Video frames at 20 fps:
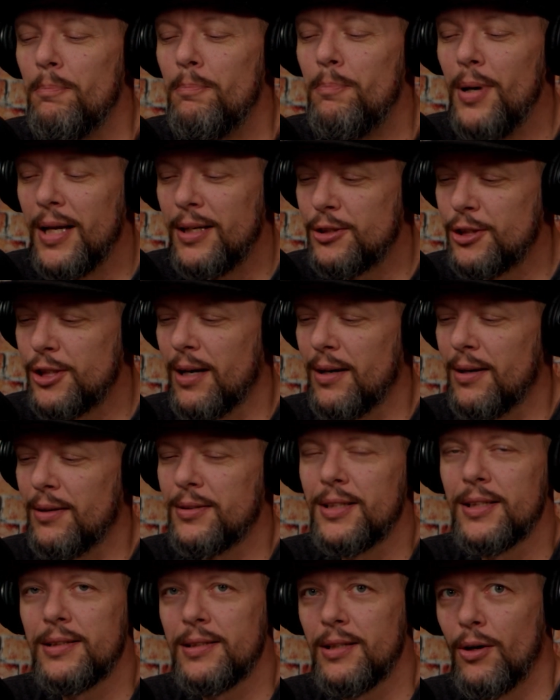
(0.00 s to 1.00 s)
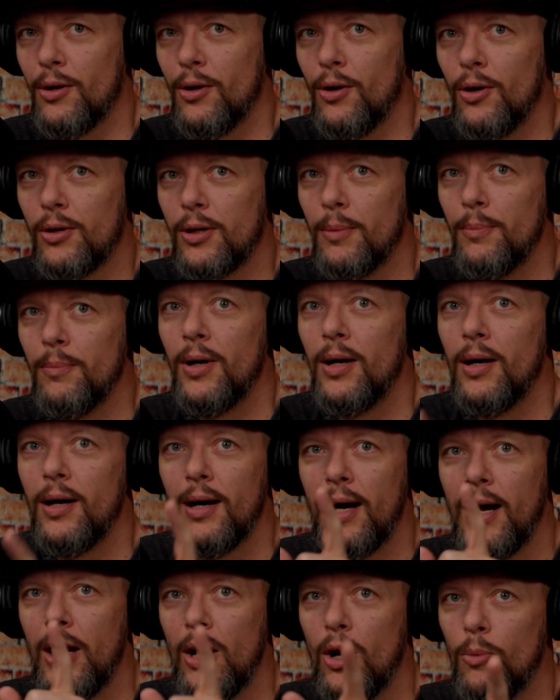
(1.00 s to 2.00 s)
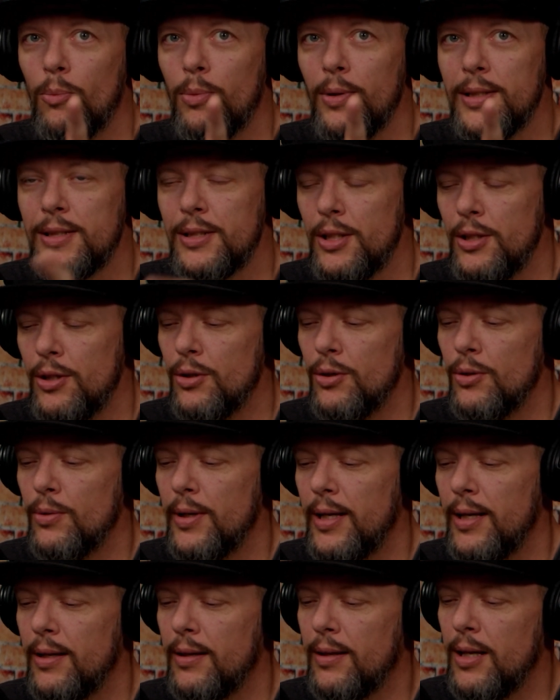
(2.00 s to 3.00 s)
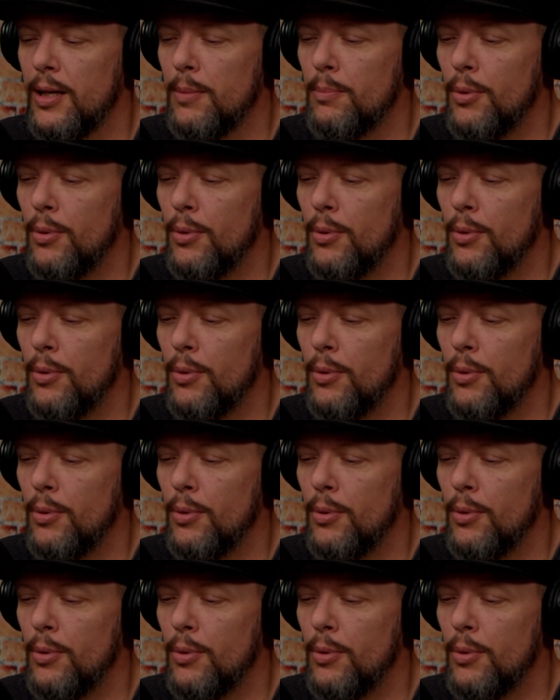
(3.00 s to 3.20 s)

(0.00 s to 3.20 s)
Big shout out to Sarah Hokum. I hope we see you in the